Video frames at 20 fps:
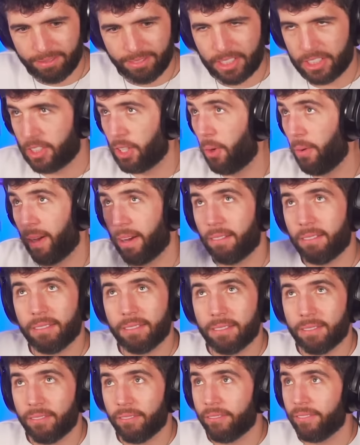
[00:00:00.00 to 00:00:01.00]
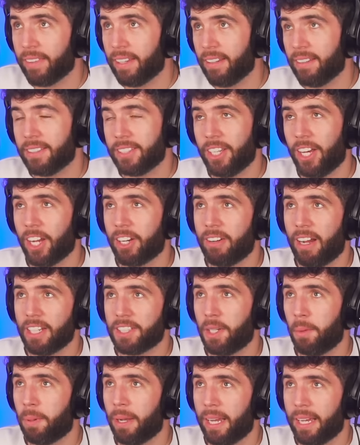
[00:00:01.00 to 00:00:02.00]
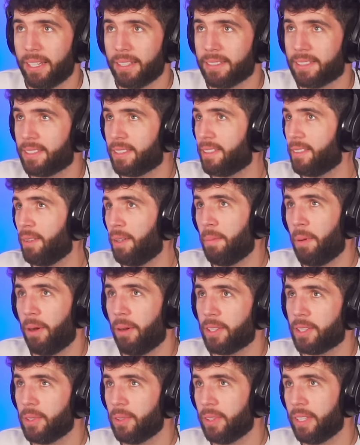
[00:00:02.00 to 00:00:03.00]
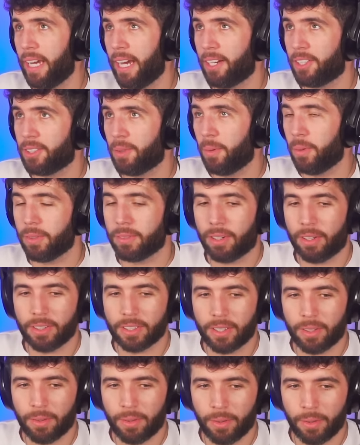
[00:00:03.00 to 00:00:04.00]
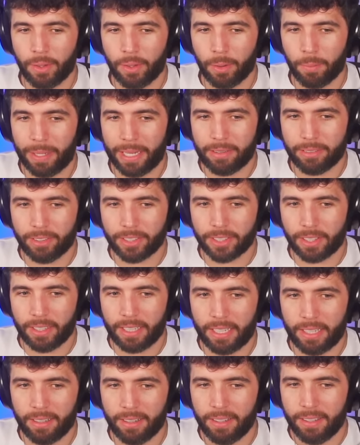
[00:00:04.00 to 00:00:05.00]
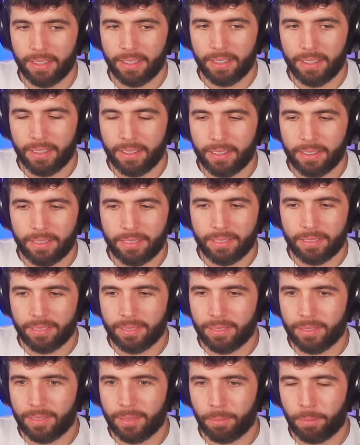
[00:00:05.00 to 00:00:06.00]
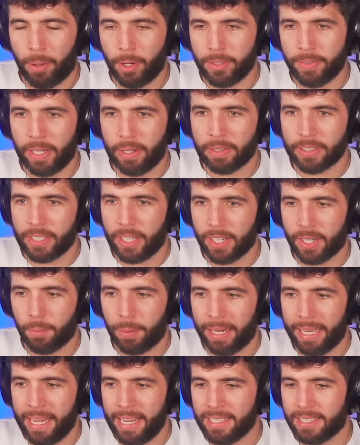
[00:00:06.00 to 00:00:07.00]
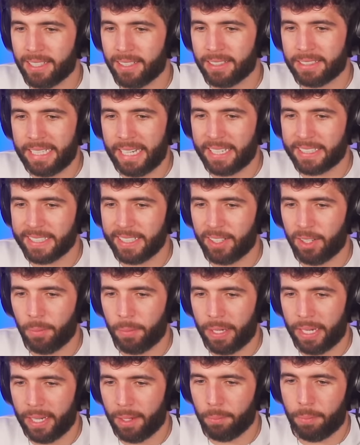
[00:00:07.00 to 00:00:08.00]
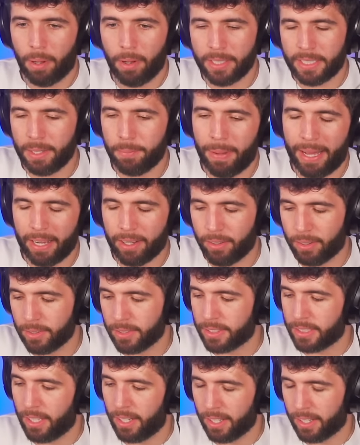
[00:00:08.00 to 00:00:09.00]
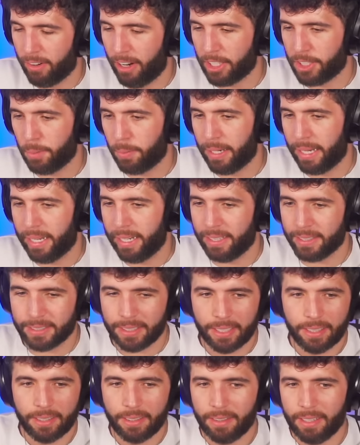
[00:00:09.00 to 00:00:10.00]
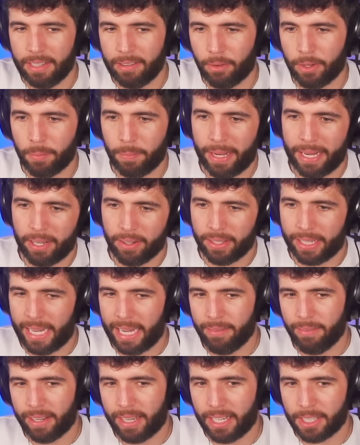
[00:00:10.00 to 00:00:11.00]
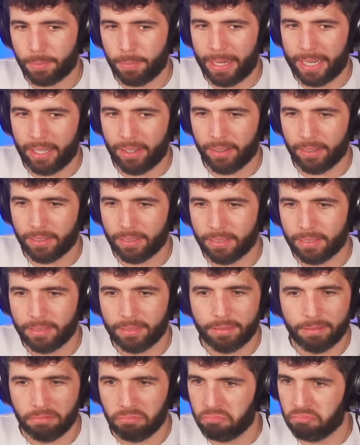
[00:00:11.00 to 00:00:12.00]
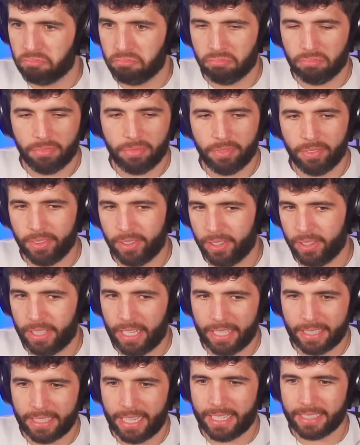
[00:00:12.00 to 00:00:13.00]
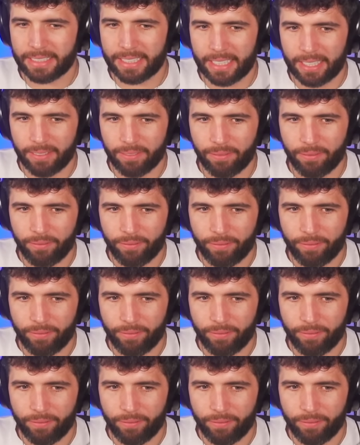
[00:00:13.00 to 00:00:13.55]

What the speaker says: Just do it. Zerkaa actually plays. We post all the extra walkthroughs, all the playthroughs on there. Post video on Zerkaa Plays. Stinks a little bit. Post it back on Zerkaa actually plays. If I want to play on the game, I can just play it on. That's it.